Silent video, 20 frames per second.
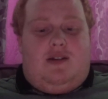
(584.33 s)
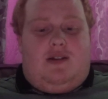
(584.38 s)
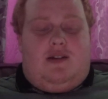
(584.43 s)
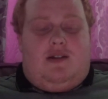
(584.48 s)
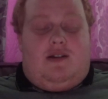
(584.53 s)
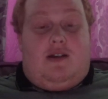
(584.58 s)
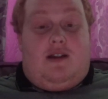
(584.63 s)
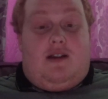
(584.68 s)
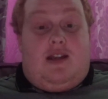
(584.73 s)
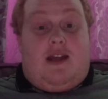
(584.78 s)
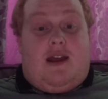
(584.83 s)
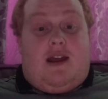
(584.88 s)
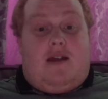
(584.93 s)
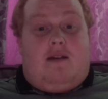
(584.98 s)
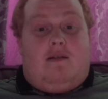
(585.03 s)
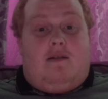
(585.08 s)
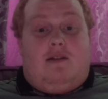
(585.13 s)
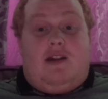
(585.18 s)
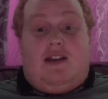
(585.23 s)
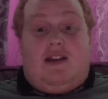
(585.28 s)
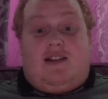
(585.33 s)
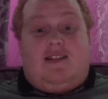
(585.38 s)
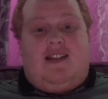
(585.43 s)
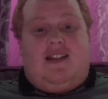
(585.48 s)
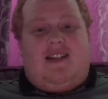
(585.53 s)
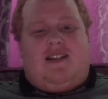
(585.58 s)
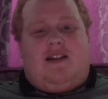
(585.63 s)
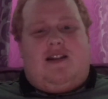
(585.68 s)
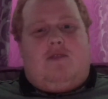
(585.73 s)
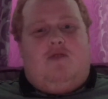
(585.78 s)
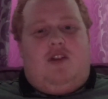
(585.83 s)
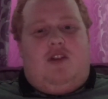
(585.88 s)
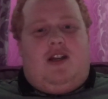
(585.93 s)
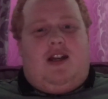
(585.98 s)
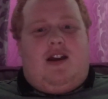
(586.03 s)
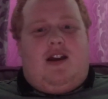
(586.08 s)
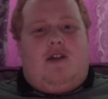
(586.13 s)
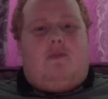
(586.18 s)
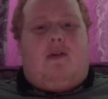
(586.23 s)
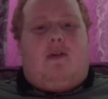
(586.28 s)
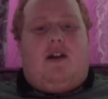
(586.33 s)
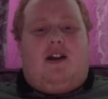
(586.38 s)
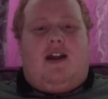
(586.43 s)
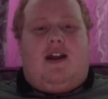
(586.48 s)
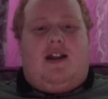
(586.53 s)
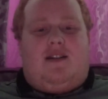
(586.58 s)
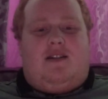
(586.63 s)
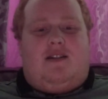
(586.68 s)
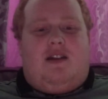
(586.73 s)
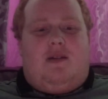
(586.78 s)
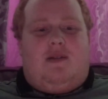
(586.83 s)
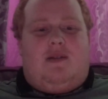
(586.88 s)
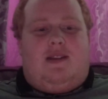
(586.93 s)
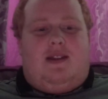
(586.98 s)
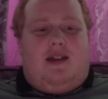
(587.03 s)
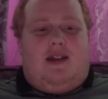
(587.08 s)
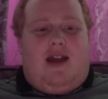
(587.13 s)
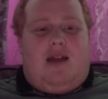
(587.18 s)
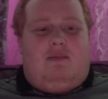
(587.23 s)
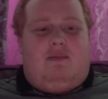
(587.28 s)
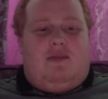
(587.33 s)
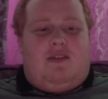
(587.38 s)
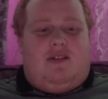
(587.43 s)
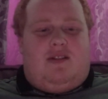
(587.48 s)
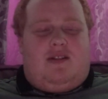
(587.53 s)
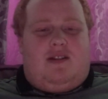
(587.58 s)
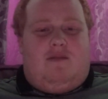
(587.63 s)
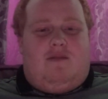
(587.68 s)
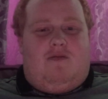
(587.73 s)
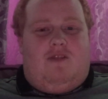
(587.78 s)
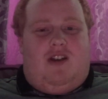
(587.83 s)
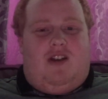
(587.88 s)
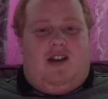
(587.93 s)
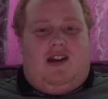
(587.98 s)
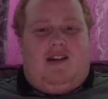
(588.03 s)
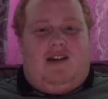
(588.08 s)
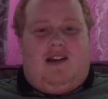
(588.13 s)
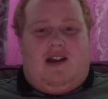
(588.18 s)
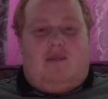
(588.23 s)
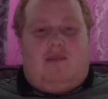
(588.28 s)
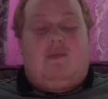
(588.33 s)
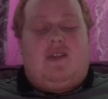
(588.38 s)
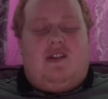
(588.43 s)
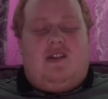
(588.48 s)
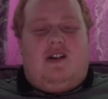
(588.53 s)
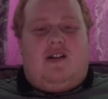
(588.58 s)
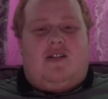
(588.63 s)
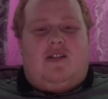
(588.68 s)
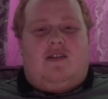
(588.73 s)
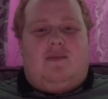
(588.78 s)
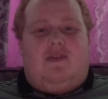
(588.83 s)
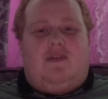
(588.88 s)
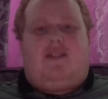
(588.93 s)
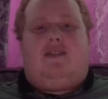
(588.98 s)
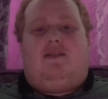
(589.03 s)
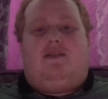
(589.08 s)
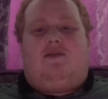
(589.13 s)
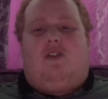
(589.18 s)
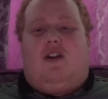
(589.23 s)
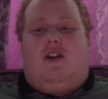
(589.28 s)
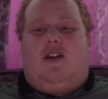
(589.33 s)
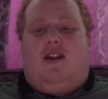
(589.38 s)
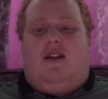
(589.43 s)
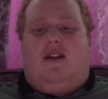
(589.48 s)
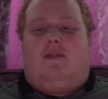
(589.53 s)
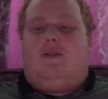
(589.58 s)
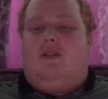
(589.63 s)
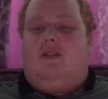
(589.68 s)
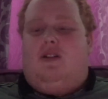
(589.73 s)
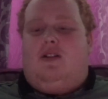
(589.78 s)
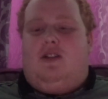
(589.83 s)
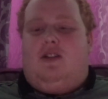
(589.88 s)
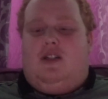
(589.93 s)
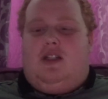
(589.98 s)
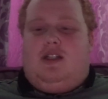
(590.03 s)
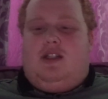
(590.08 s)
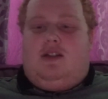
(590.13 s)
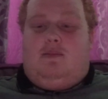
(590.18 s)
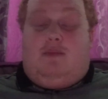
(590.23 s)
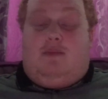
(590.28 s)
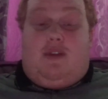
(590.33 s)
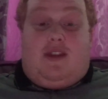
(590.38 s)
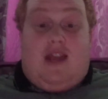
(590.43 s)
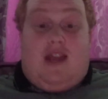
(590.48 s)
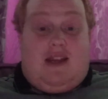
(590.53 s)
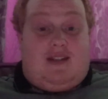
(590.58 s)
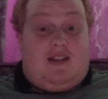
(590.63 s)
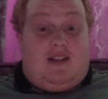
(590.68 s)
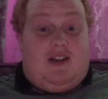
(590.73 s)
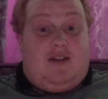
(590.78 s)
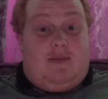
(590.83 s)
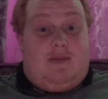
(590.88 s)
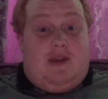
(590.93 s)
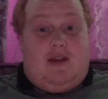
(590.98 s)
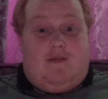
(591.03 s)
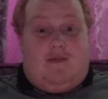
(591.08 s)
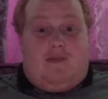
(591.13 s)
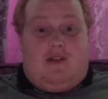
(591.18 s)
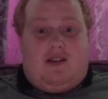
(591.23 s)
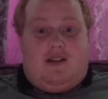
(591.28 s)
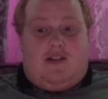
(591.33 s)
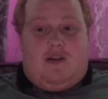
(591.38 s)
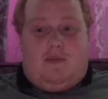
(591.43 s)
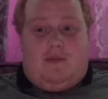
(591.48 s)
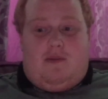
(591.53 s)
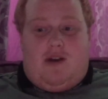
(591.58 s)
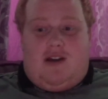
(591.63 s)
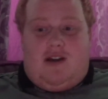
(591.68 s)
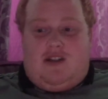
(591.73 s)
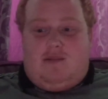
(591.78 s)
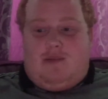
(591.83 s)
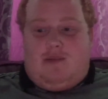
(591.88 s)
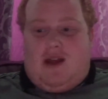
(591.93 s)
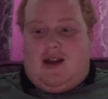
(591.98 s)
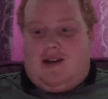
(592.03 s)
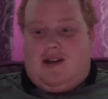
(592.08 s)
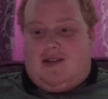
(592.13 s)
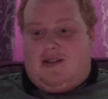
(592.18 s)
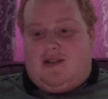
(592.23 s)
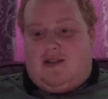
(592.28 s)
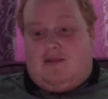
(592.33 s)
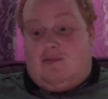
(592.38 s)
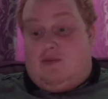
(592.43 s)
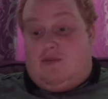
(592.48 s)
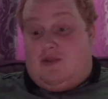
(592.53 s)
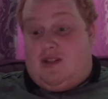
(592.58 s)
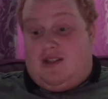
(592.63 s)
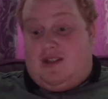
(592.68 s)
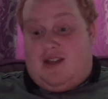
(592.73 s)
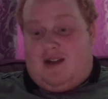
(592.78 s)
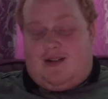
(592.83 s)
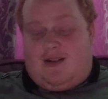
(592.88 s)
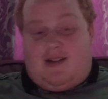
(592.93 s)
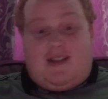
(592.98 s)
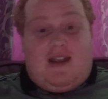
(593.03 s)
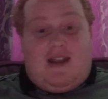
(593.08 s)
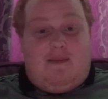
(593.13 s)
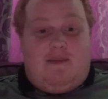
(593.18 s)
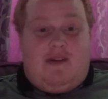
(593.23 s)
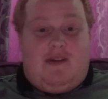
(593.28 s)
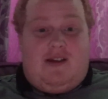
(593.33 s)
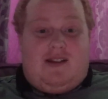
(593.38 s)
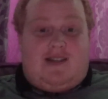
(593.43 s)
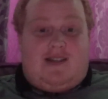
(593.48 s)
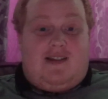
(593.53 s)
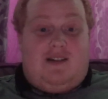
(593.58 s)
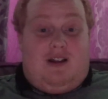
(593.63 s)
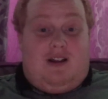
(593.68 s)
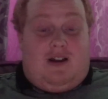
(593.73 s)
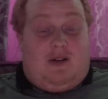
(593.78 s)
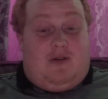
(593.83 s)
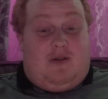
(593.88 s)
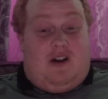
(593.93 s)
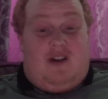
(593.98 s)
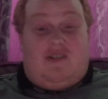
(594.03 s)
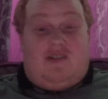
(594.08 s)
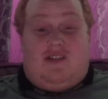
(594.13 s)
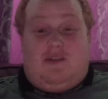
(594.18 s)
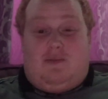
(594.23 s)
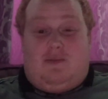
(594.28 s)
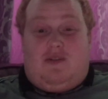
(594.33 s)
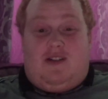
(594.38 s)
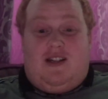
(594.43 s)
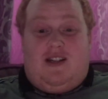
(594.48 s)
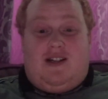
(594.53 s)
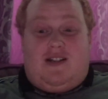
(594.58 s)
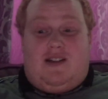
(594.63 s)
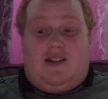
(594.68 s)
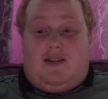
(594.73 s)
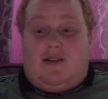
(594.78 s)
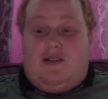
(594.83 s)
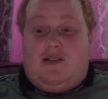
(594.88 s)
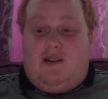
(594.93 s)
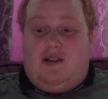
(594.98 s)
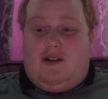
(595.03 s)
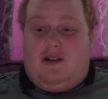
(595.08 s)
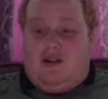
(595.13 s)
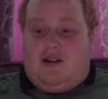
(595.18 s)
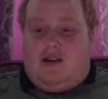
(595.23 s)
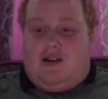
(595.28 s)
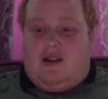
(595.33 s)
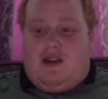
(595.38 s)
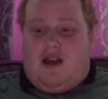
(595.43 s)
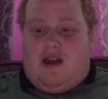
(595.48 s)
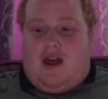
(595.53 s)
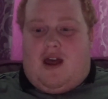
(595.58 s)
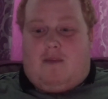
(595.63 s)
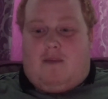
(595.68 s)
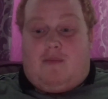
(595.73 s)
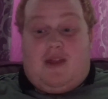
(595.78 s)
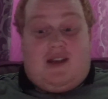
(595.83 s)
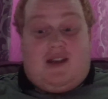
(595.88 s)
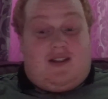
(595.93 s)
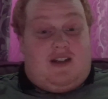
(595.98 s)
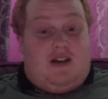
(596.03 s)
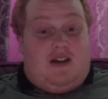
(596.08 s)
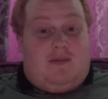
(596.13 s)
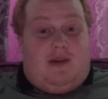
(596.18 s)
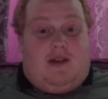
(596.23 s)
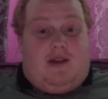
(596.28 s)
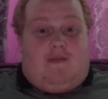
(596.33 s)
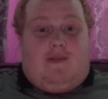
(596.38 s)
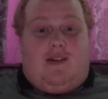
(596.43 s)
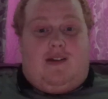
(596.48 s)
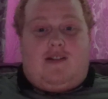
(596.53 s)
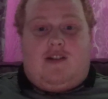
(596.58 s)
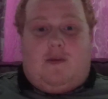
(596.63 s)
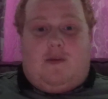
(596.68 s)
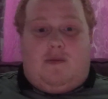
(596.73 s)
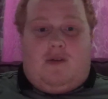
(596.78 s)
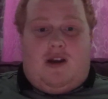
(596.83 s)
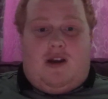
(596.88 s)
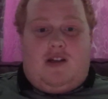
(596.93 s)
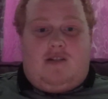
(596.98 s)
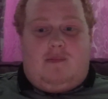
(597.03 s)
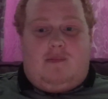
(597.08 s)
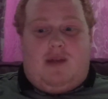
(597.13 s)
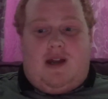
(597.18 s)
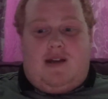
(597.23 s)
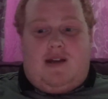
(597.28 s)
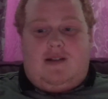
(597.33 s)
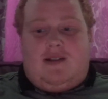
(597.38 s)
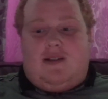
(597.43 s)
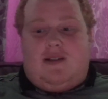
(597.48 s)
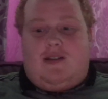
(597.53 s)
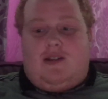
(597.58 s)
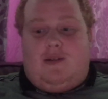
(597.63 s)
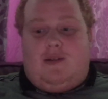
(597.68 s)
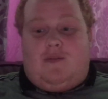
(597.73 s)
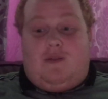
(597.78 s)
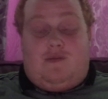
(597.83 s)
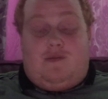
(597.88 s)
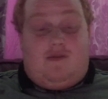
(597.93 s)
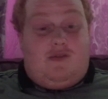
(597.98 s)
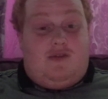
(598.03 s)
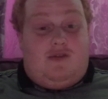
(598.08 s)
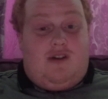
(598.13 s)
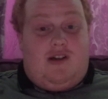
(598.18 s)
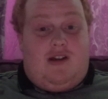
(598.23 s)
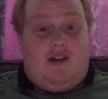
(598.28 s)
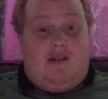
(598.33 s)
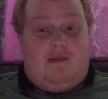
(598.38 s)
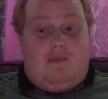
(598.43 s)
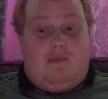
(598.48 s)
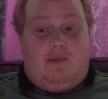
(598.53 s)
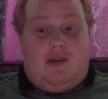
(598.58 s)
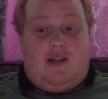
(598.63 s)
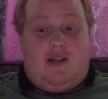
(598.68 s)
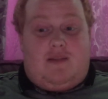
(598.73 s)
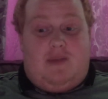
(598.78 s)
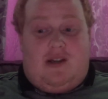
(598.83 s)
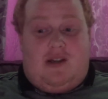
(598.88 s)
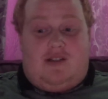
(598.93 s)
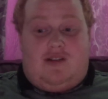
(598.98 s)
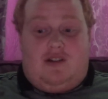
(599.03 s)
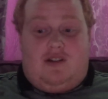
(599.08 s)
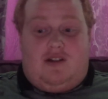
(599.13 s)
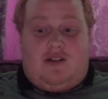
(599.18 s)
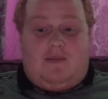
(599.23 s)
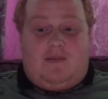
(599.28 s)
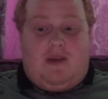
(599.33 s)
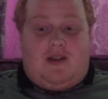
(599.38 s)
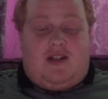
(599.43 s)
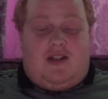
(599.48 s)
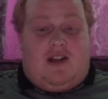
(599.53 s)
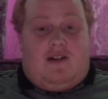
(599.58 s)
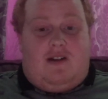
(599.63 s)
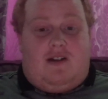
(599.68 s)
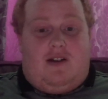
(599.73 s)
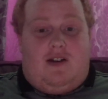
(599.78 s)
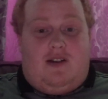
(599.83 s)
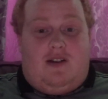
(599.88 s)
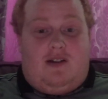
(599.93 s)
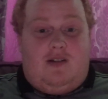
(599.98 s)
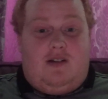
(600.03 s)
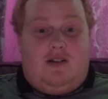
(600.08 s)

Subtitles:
yeah, next season I really hope I can get to go to the games, because I really am starting to miss it right now. But that's going to be it for this Operation Palace, just under 10 minutes like what I just predicted. That's going to be it for this Operation Palace. If you've enjoyed it, please make sure you smash out a like,